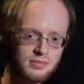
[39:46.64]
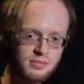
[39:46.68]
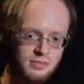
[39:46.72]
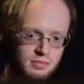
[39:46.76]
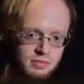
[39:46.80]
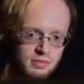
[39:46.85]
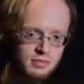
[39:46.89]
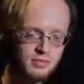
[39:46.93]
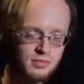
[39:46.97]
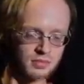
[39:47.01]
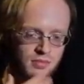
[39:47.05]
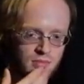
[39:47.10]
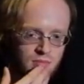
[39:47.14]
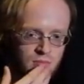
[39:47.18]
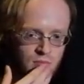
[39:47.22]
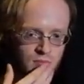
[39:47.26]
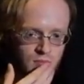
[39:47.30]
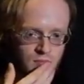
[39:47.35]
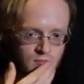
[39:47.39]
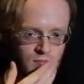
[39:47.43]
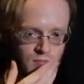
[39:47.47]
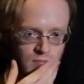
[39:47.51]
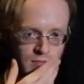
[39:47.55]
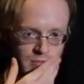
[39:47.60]
how bad
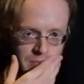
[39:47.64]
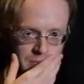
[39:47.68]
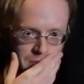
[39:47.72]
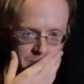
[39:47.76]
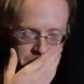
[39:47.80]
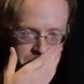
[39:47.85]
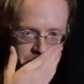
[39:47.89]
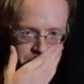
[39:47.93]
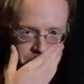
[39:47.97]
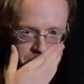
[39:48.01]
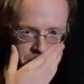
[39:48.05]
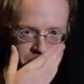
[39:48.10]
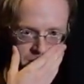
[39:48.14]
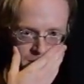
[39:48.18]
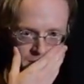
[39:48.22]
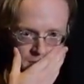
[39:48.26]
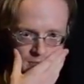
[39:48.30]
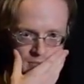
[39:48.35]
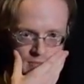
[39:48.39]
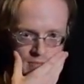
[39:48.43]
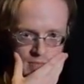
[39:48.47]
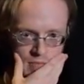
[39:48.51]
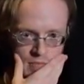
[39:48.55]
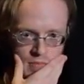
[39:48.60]
does it can it
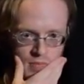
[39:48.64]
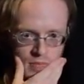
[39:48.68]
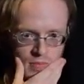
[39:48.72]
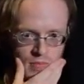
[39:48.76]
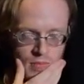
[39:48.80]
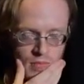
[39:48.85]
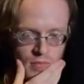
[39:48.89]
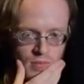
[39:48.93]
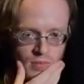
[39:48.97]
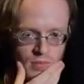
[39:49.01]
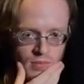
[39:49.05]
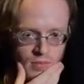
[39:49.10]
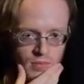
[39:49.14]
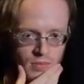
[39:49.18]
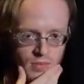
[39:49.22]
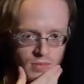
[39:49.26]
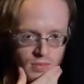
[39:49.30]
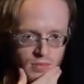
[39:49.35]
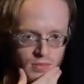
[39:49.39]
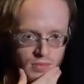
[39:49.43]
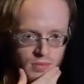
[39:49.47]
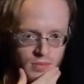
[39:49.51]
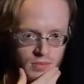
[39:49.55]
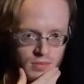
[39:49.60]
get before it
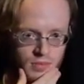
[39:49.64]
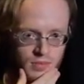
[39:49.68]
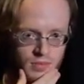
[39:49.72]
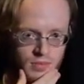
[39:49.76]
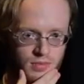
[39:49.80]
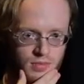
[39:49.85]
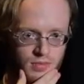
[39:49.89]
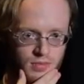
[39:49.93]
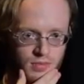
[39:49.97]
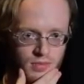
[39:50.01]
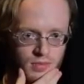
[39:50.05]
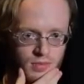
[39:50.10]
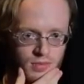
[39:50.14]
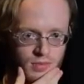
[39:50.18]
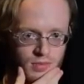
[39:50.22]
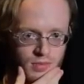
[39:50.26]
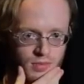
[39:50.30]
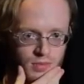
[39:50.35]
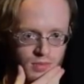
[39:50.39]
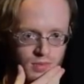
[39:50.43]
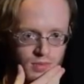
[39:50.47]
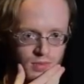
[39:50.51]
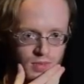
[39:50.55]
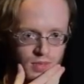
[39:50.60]
starts to
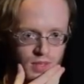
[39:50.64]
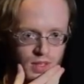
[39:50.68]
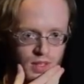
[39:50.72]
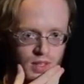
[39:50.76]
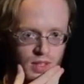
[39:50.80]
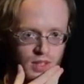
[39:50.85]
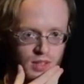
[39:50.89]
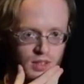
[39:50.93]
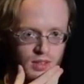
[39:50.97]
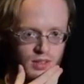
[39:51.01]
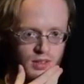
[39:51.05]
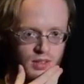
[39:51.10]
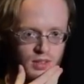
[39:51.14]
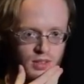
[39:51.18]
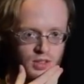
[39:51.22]
not work as well?